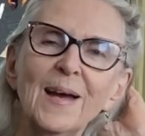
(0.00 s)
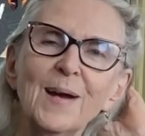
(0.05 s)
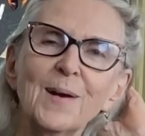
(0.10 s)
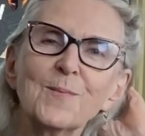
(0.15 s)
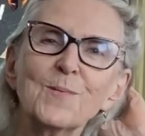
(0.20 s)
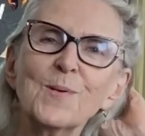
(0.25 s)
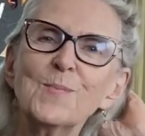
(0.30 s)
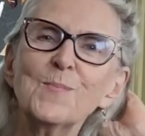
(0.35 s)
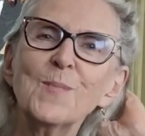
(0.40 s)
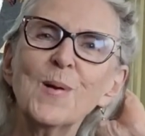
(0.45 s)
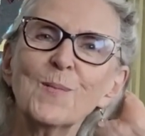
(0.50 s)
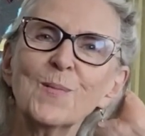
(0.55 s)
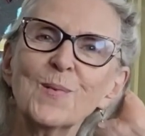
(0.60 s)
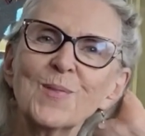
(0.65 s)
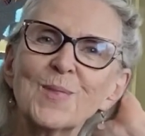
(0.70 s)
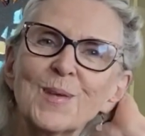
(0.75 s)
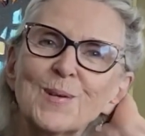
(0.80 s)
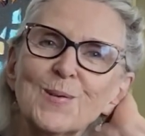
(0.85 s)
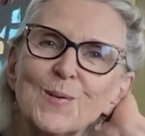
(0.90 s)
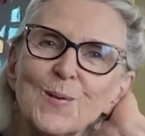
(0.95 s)
remember
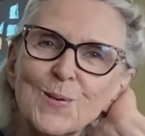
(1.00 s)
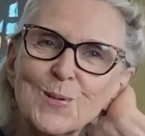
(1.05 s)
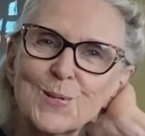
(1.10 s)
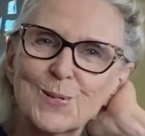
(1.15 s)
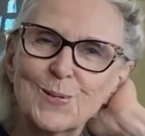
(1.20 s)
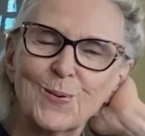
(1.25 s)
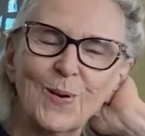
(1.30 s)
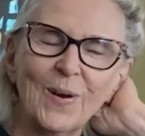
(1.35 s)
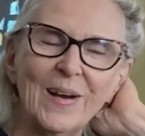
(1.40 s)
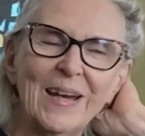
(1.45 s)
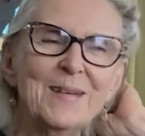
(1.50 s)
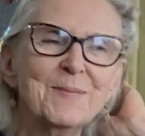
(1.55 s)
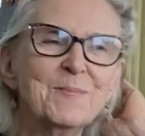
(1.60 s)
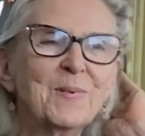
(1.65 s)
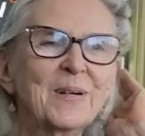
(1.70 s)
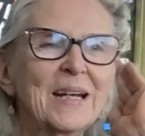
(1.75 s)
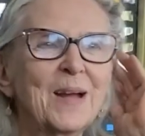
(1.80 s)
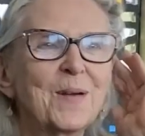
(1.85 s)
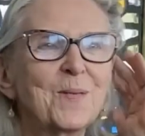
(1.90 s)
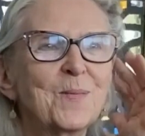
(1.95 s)
the nursery,
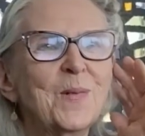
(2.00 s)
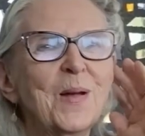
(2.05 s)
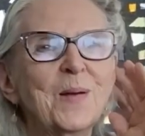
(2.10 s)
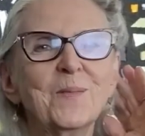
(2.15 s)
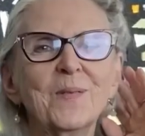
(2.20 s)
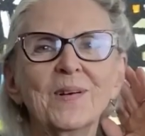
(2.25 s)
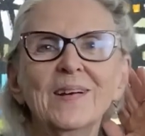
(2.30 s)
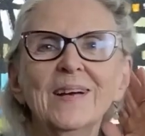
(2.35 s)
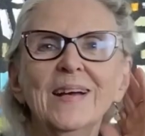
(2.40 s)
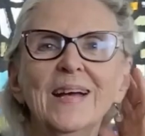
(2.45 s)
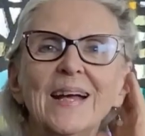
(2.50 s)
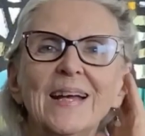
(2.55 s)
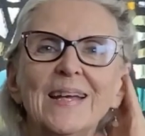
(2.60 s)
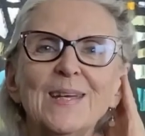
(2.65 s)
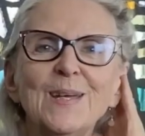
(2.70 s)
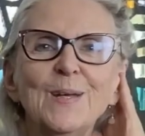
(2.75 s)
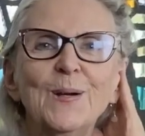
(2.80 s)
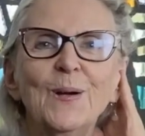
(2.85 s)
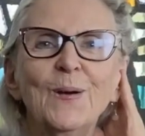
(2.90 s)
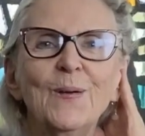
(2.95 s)
but I remember,
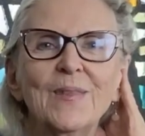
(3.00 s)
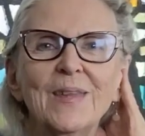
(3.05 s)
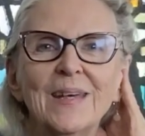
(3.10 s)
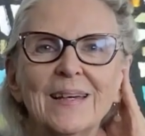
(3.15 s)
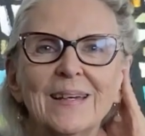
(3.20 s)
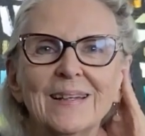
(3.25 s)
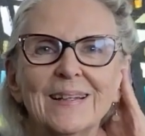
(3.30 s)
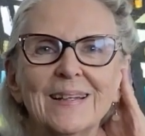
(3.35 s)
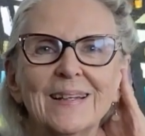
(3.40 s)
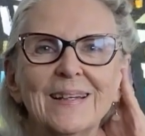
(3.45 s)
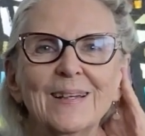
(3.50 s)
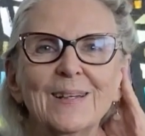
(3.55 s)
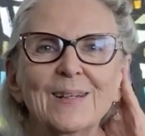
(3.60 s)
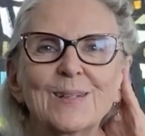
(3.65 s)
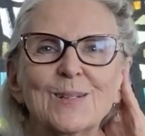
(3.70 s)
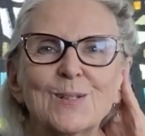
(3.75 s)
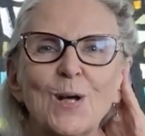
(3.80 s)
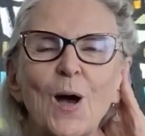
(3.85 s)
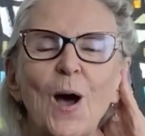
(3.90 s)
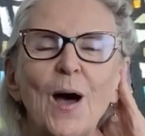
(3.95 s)
the
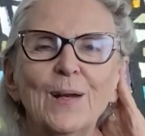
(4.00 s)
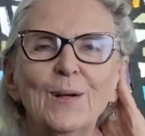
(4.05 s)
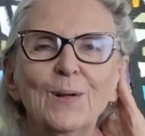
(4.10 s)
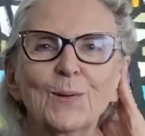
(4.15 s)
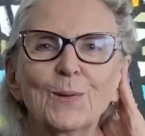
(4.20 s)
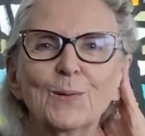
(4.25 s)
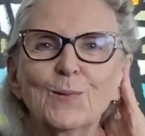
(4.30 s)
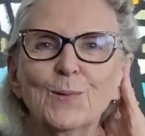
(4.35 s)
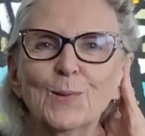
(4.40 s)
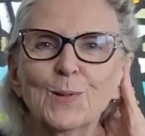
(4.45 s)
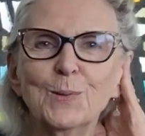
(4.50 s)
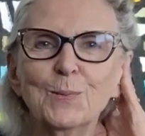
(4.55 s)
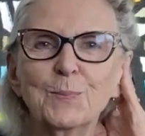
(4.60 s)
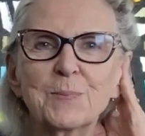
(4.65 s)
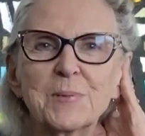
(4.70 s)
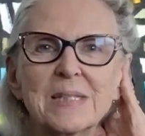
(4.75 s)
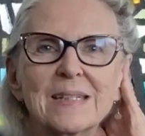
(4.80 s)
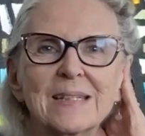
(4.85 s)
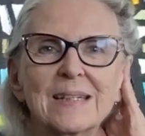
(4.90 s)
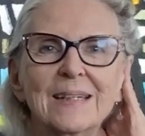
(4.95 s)
toddler
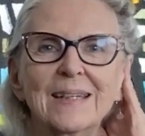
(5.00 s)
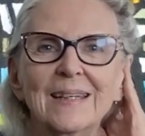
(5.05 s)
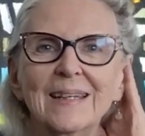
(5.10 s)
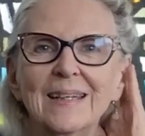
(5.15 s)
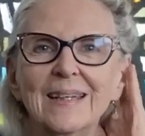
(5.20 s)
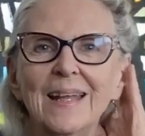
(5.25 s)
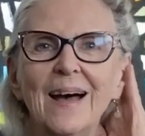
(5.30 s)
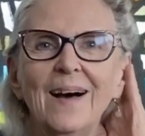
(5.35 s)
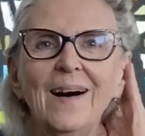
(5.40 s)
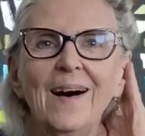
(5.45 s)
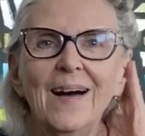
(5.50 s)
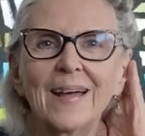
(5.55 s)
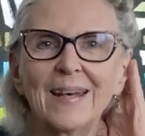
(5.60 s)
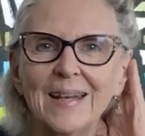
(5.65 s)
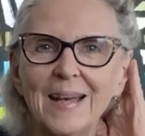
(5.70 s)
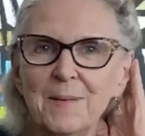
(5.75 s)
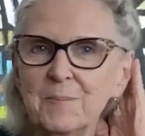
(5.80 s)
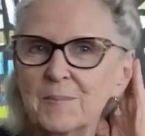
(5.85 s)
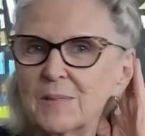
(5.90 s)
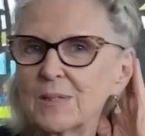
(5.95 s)
groups and on
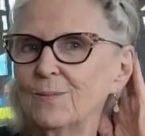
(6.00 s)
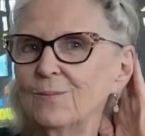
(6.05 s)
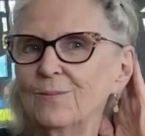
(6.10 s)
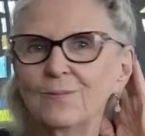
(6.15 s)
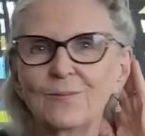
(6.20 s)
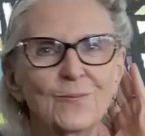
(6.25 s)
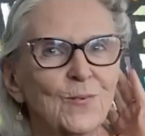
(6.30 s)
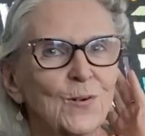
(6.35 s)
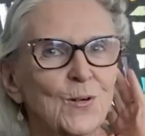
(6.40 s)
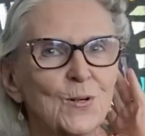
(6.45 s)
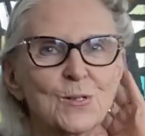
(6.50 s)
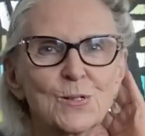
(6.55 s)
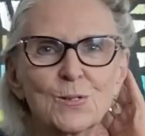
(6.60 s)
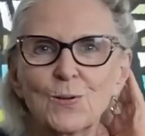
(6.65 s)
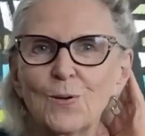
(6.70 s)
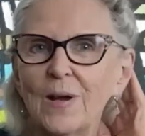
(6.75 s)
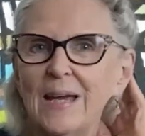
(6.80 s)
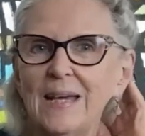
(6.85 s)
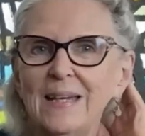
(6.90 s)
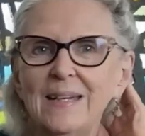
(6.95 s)
up to first
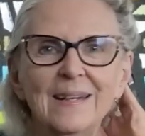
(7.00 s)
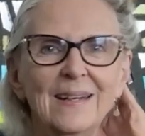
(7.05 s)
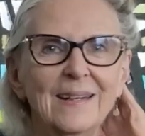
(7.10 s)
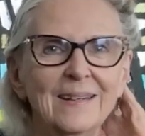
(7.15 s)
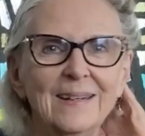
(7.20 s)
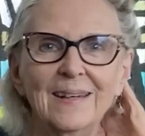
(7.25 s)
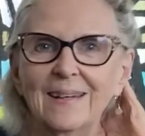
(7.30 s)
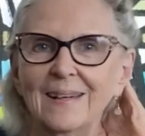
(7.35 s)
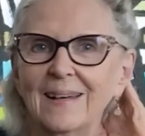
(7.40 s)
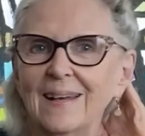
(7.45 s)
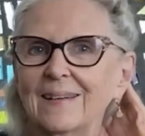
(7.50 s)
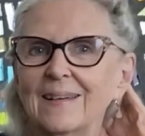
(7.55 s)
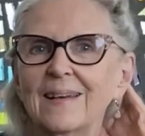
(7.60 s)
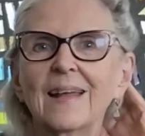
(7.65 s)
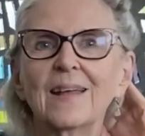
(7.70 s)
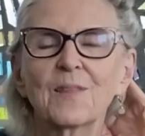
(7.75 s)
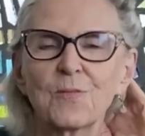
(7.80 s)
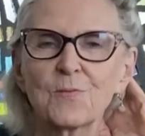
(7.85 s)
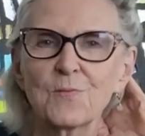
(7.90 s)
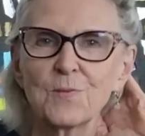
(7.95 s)
grade and
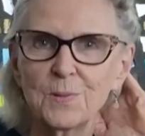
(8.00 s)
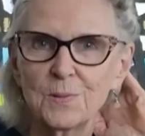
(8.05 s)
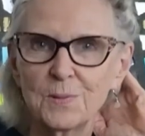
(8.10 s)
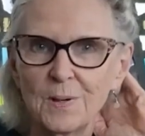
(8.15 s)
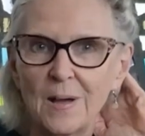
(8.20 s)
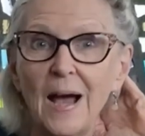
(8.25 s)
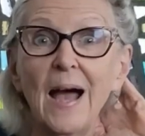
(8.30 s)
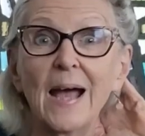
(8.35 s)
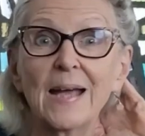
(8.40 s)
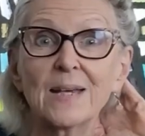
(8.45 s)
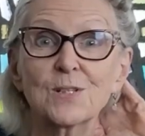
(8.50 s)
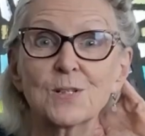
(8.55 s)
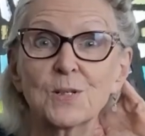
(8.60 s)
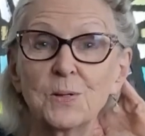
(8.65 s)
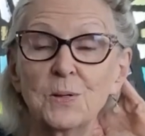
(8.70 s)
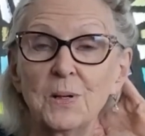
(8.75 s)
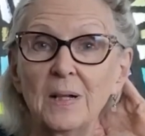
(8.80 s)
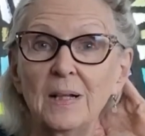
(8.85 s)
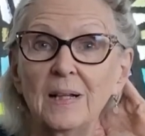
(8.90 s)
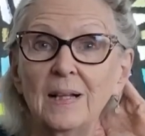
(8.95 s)
through high
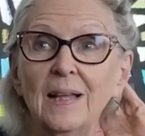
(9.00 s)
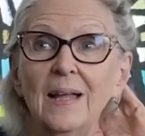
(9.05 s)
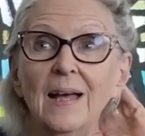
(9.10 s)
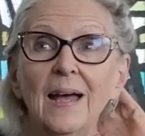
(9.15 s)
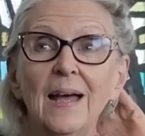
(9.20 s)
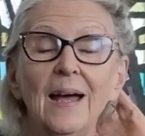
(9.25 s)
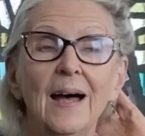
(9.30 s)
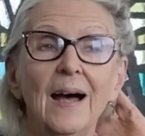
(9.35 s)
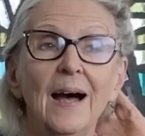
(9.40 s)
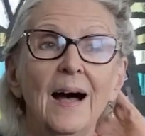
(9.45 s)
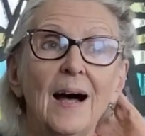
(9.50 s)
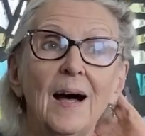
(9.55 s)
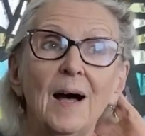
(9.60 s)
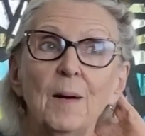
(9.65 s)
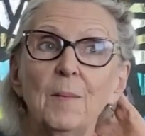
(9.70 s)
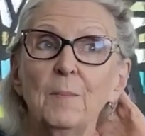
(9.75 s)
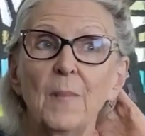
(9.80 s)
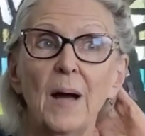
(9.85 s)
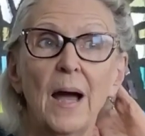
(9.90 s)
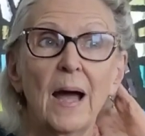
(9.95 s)
school.
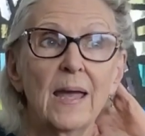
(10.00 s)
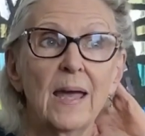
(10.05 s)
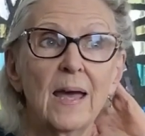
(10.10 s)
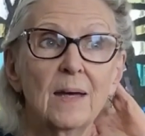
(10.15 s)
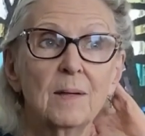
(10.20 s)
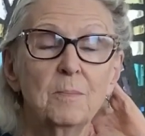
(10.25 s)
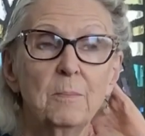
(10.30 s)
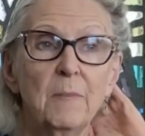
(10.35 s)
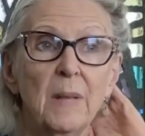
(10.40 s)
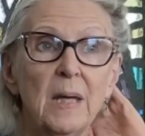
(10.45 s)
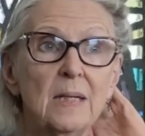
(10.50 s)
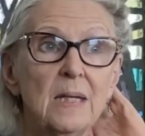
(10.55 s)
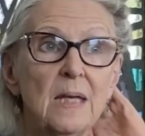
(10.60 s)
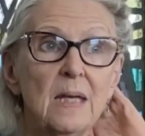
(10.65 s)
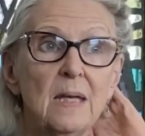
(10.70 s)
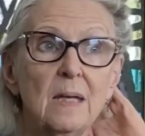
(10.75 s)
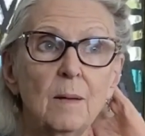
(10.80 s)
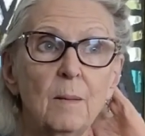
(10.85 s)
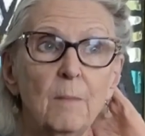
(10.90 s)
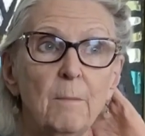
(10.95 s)
I had
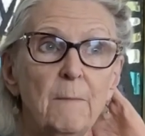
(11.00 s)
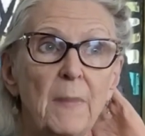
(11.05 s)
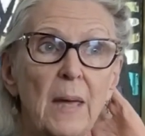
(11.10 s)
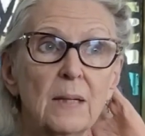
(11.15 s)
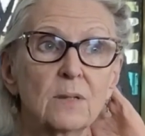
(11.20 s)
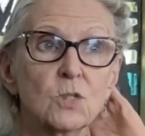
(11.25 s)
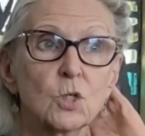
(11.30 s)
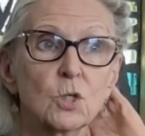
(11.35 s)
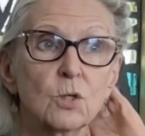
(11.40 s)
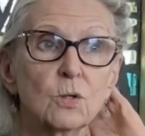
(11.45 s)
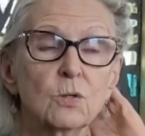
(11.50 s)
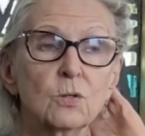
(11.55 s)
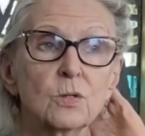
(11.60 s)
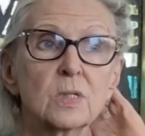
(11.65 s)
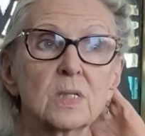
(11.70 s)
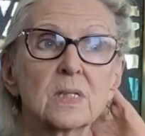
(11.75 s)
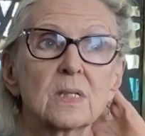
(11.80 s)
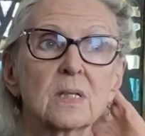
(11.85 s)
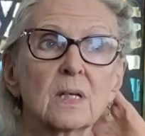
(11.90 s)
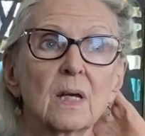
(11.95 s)
many
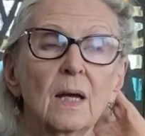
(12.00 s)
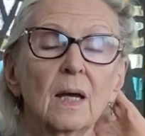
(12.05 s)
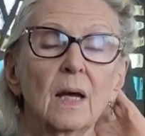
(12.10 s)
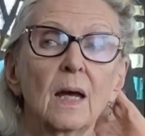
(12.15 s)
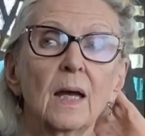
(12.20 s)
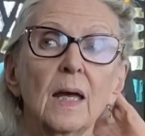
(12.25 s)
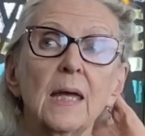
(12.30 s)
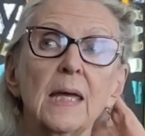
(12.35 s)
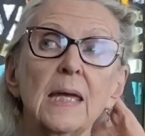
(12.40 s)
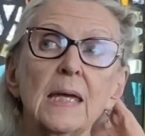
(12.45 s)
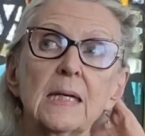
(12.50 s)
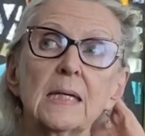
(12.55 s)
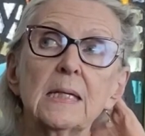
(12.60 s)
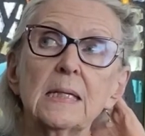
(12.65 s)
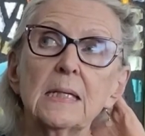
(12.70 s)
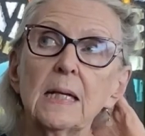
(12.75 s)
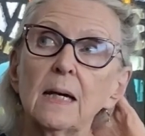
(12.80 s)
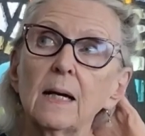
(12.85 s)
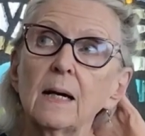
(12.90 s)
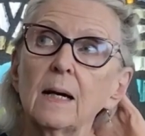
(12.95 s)
mentors
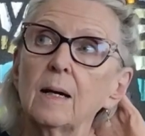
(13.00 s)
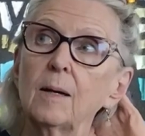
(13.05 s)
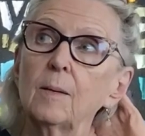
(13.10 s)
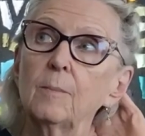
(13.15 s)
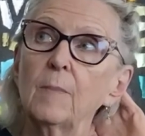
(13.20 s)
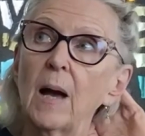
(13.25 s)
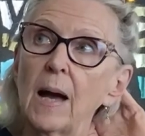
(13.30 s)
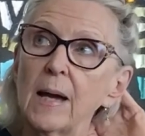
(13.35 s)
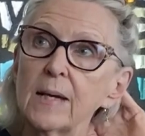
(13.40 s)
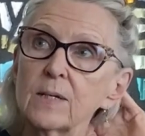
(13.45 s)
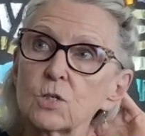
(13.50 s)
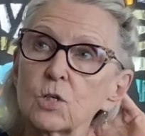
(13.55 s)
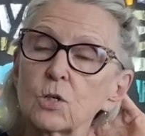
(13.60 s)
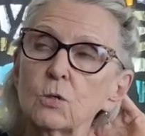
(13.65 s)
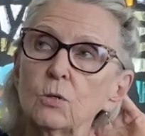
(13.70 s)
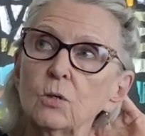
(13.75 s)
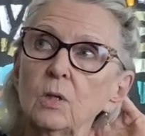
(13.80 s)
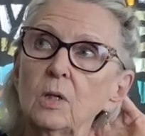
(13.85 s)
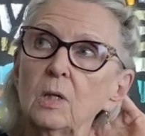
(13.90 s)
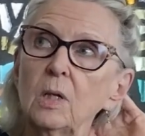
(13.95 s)
in high
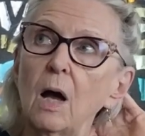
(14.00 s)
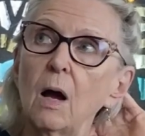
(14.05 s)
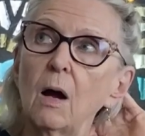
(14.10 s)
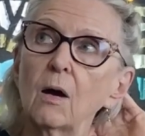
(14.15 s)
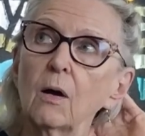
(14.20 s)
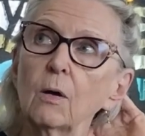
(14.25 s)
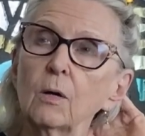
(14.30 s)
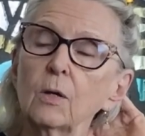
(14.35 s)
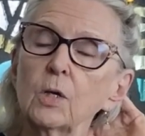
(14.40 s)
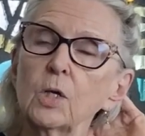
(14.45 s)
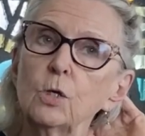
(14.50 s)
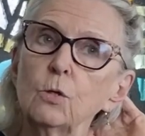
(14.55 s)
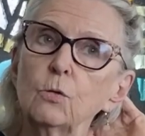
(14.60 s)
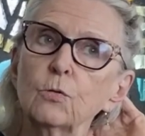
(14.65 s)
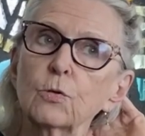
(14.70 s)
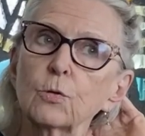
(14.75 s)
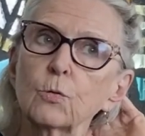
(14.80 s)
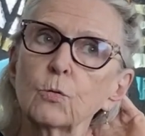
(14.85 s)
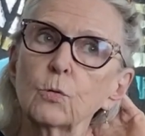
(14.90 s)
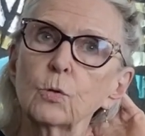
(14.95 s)
school. Our
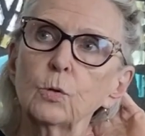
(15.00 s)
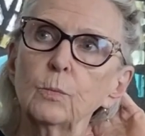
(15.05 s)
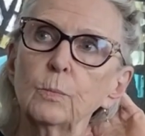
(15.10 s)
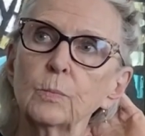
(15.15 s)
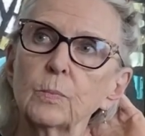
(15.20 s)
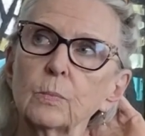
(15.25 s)
youth group